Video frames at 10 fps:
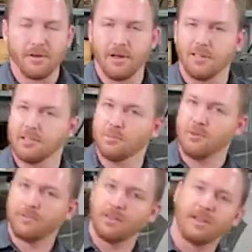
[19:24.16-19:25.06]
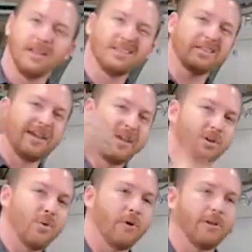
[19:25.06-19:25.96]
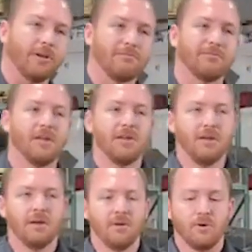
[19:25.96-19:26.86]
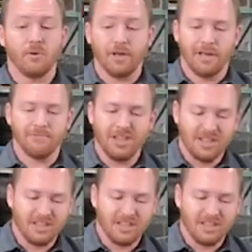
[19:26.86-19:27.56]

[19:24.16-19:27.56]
Let's move to the next category of, okay, I've done